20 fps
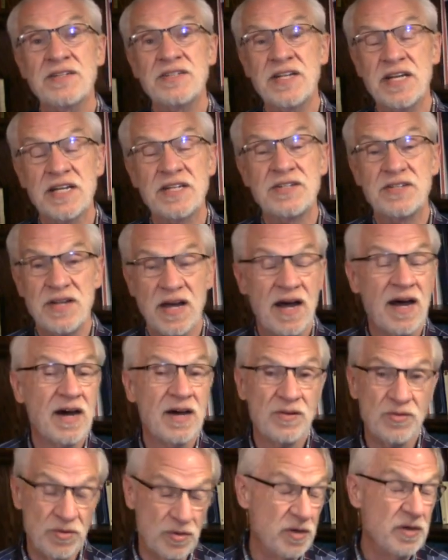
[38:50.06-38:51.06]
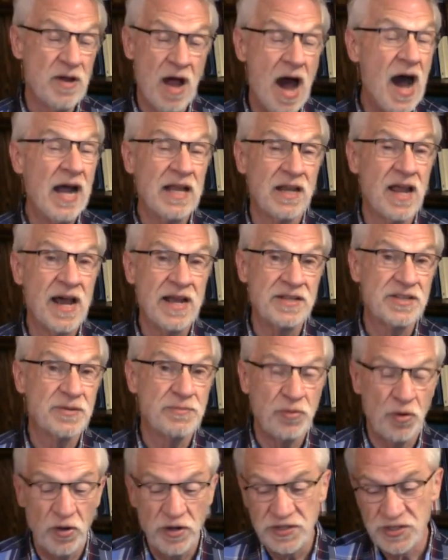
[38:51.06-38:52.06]
did highlight the
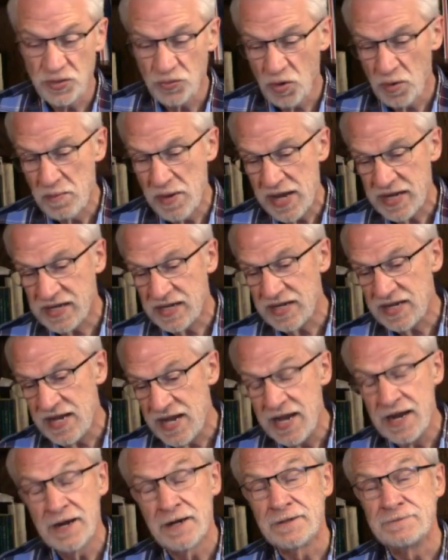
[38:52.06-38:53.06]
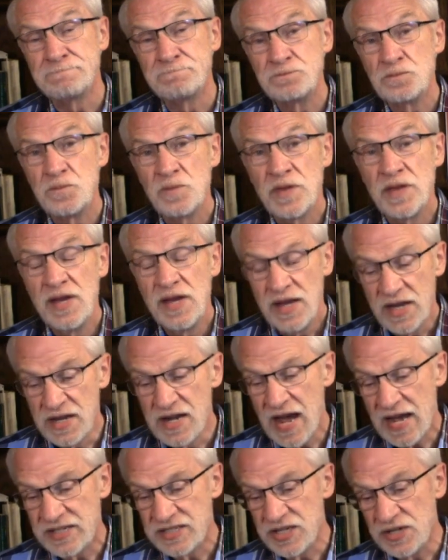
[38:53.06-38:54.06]
point that we're making here.
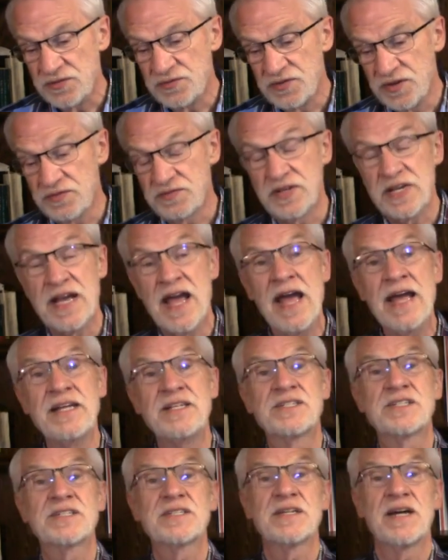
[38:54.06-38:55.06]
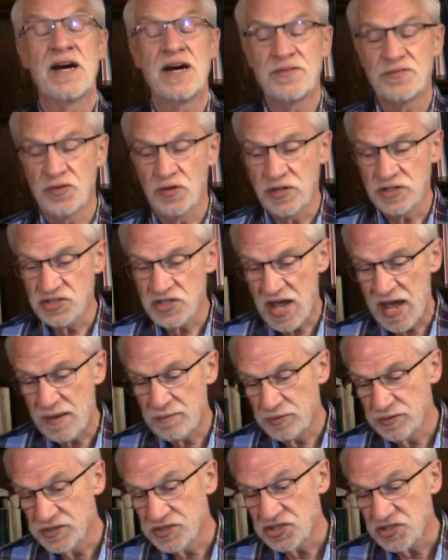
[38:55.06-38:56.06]
In 1958, for
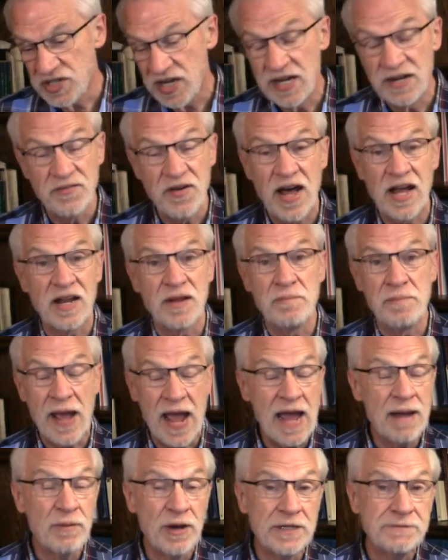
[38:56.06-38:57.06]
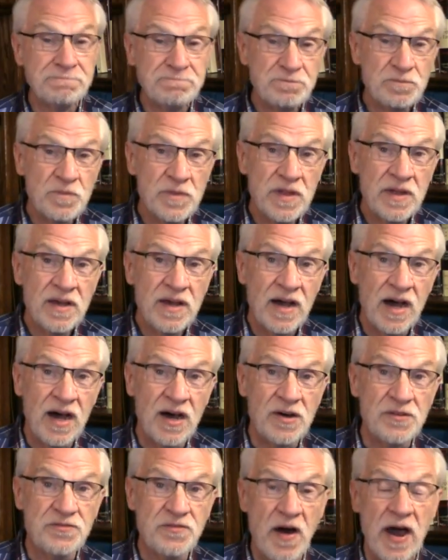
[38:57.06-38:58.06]
example, the state of Alabama
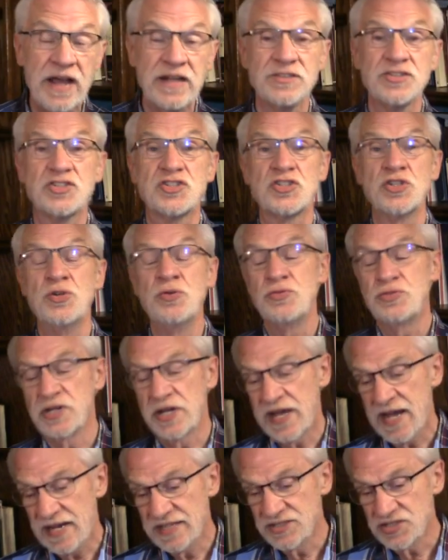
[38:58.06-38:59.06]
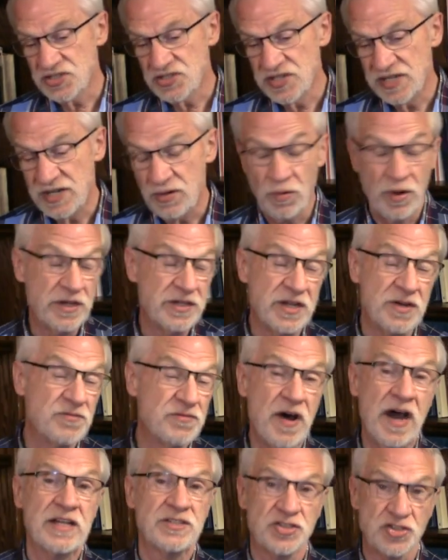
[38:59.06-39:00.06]
filed suit against didn't
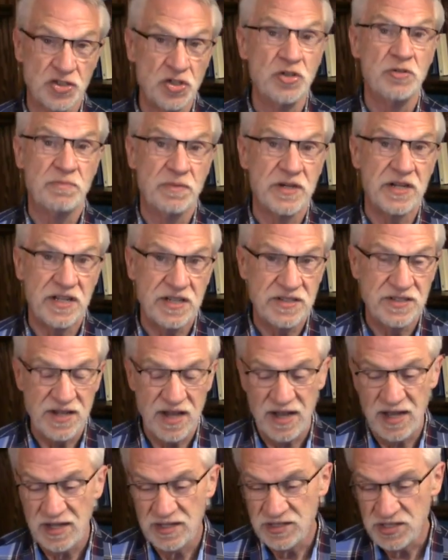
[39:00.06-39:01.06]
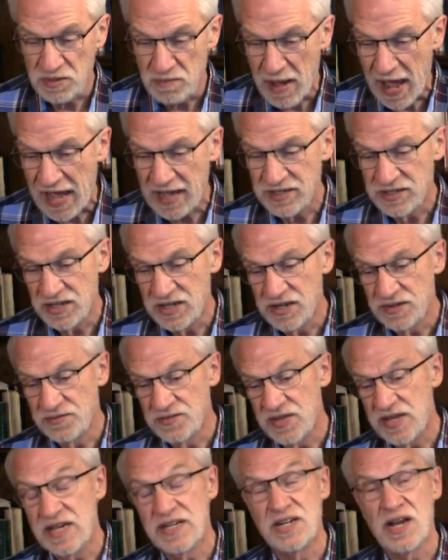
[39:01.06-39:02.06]
file suit, but it demanded
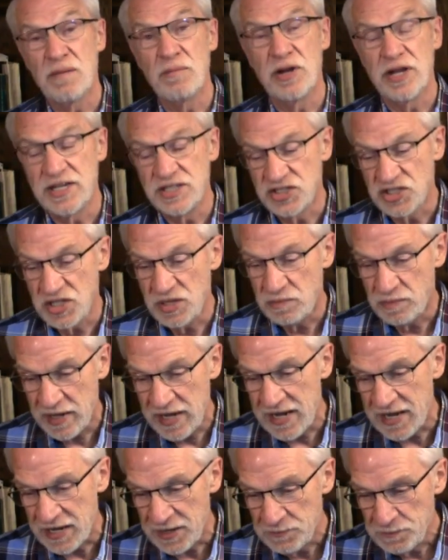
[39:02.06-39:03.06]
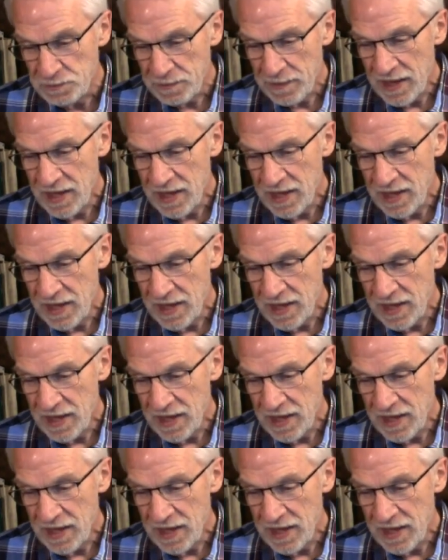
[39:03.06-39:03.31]
of the NAACP